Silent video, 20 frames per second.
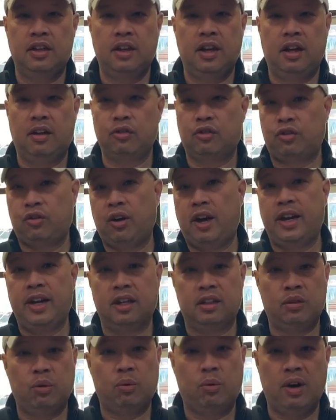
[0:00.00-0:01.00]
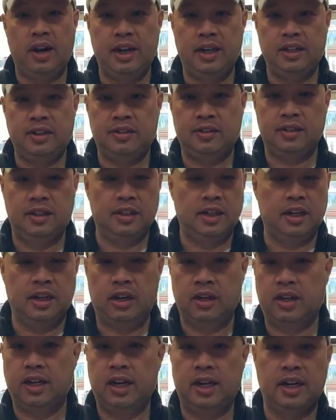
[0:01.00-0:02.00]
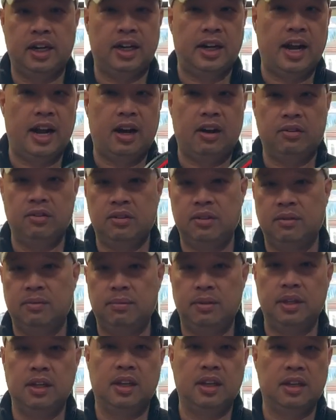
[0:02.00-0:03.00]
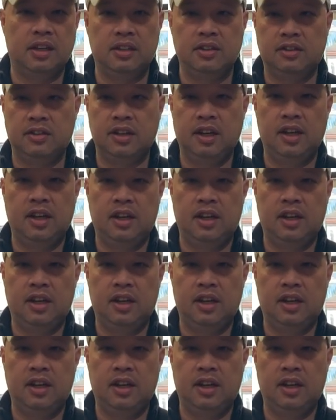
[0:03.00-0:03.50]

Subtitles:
I'll try it twice, and then I'll cut it out because